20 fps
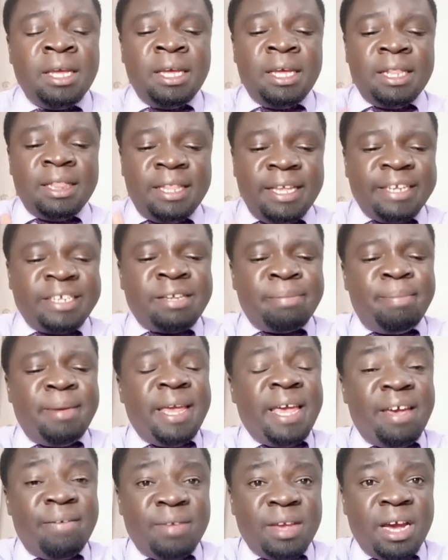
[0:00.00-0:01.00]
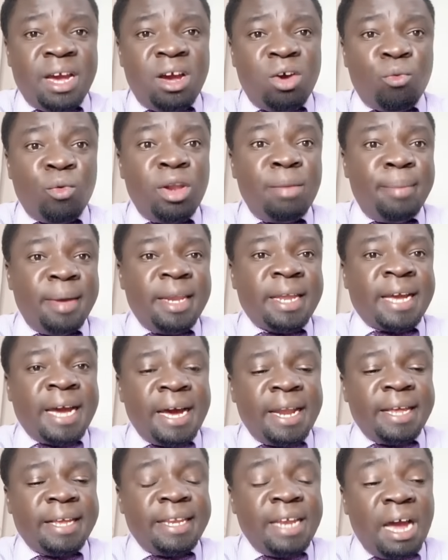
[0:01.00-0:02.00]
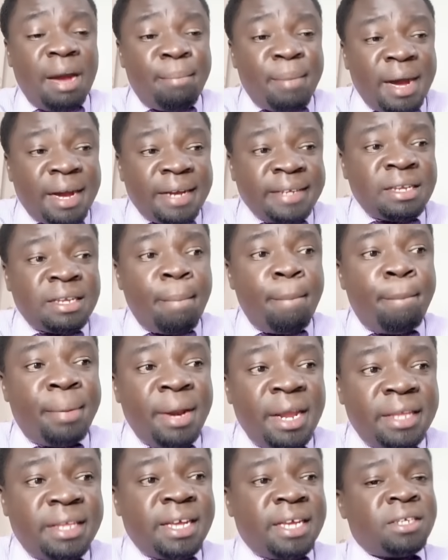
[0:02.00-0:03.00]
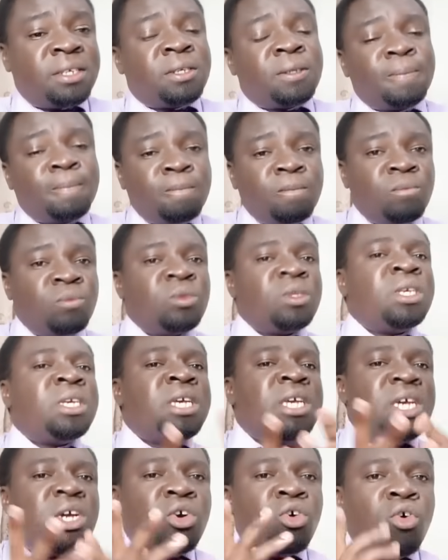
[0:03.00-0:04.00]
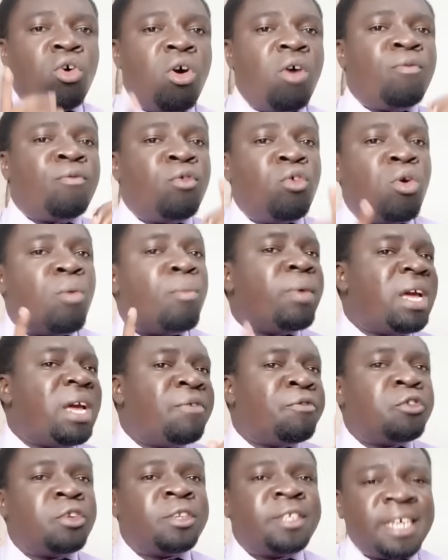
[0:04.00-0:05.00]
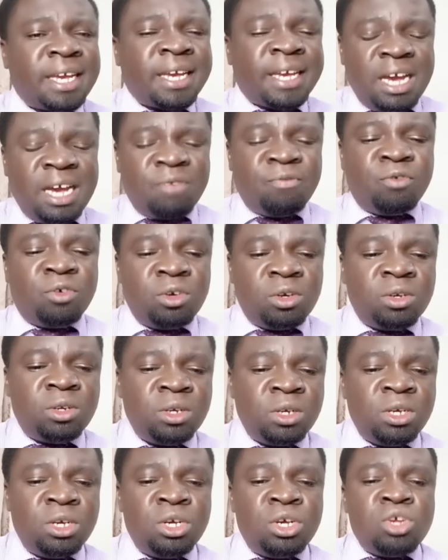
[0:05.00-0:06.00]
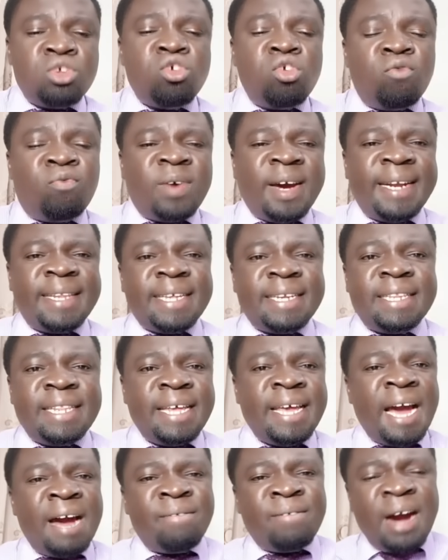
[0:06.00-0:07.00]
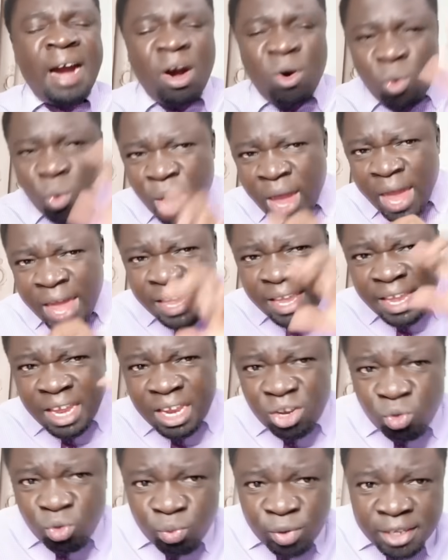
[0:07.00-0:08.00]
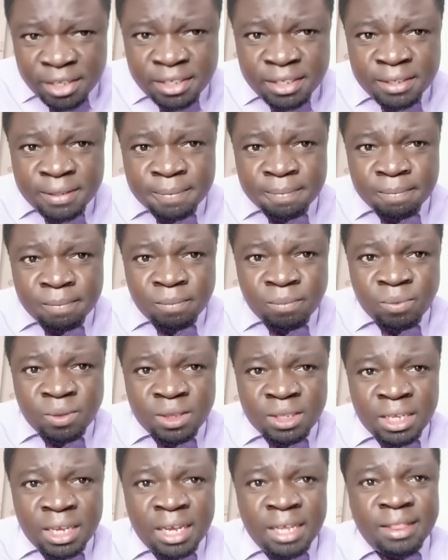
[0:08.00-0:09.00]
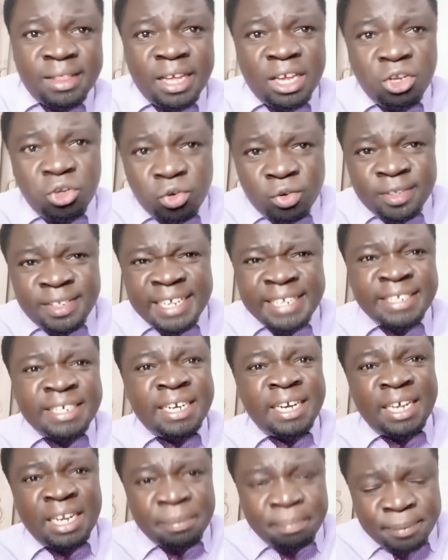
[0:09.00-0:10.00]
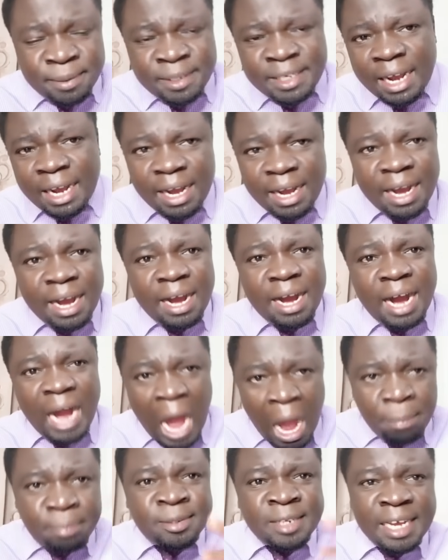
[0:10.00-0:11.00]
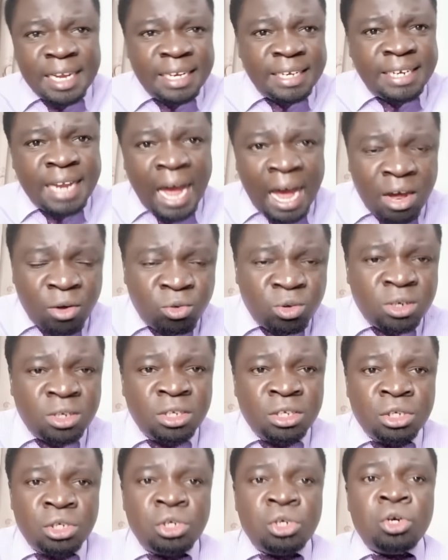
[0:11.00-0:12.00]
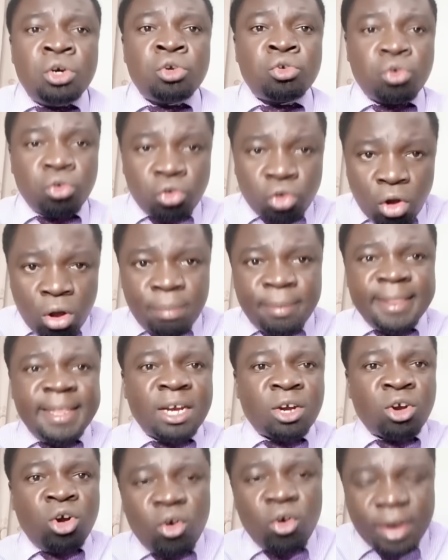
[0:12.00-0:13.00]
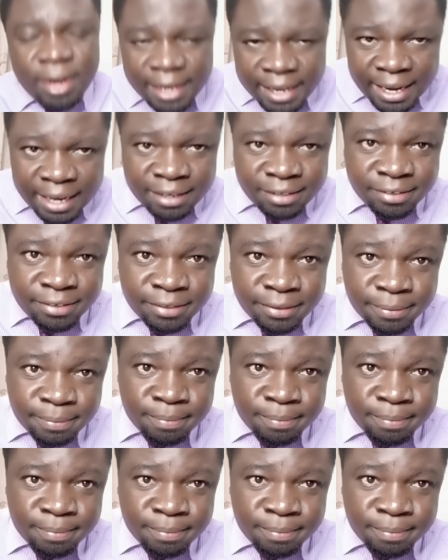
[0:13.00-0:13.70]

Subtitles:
This behavior will be encouraged among some preachers, of whom, if you check careful, you'll find that they have a way in which they use the scripture upside down to rob the congregants.